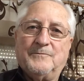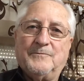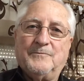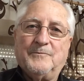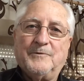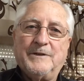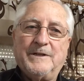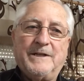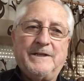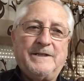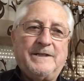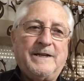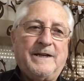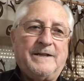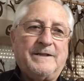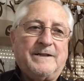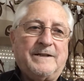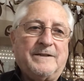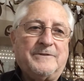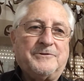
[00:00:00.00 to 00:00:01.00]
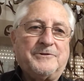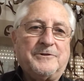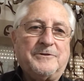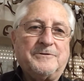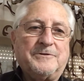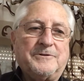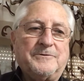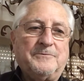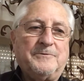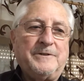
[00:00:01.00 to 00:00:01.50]
We need that in our
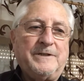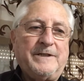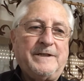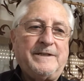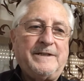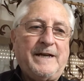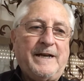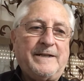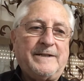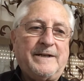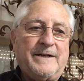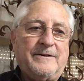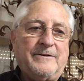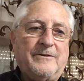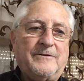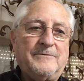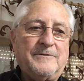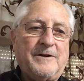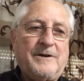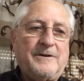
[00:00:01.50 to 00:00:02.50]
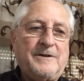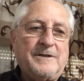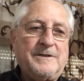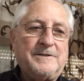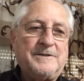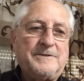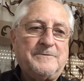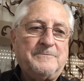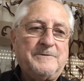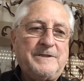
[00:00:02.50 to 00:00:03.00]
church. We need that in our own
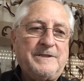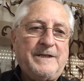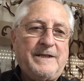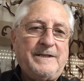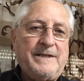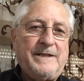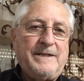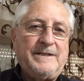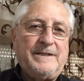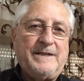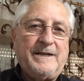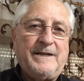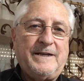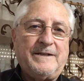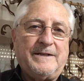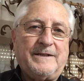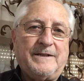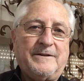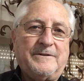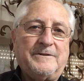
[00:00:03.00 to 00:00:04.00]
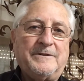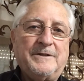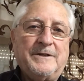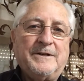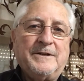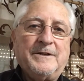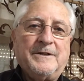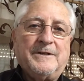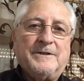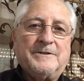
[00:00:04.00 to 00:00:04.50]
hearts, and we need that in our
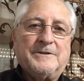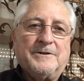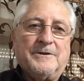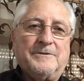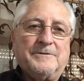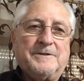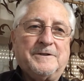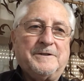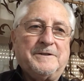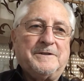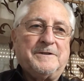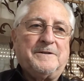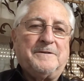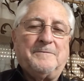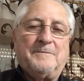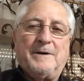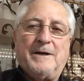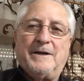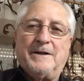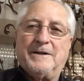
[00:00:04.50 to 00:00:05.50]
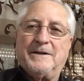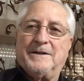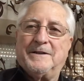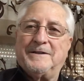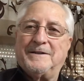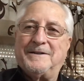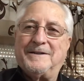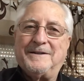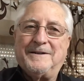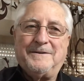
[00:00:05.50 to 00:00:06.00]
churches in America,
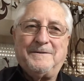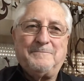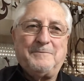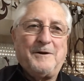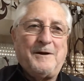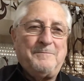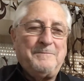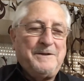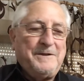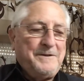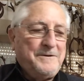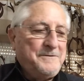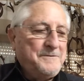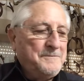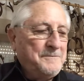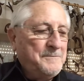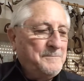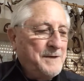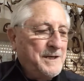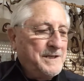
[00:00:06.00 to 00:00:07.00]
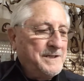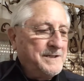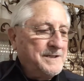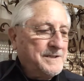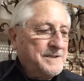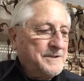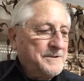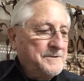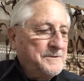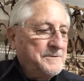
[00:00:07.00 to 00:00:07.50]
and probably here in Romania
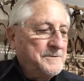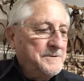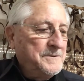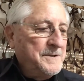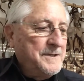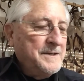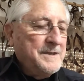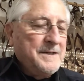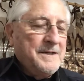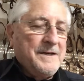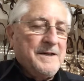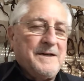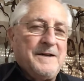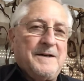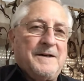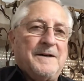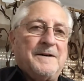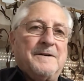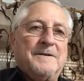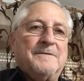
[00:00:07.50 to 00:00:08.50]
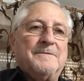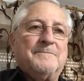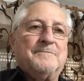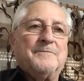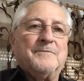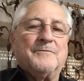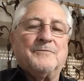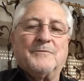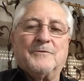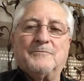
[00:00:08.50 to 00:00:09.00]
too,
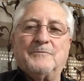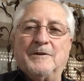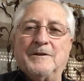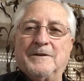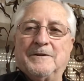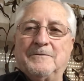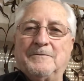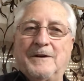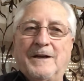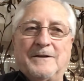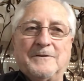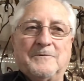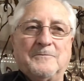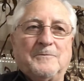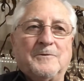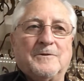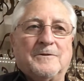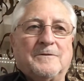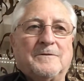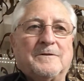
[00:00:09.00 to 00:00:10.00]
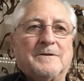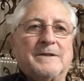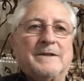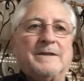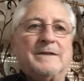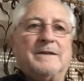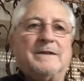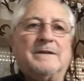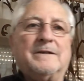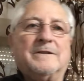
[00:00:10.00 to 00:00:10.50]
really around the world.
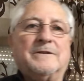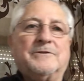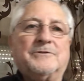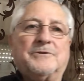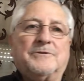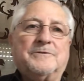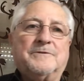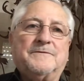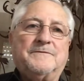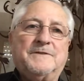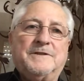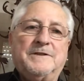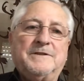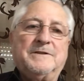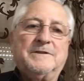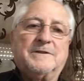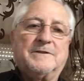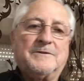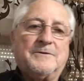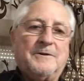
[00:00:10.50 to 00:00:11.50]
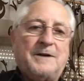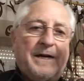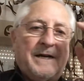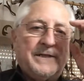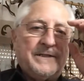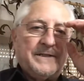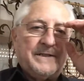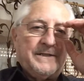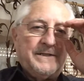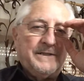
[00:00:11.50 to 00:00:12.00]
And the Church of Jesus
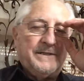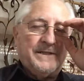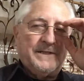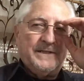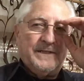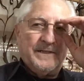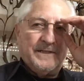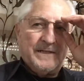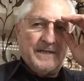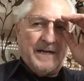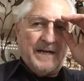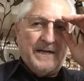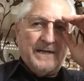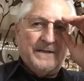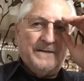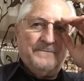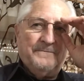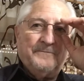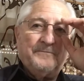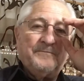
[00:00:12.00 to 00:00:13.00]
Christ needs to decide,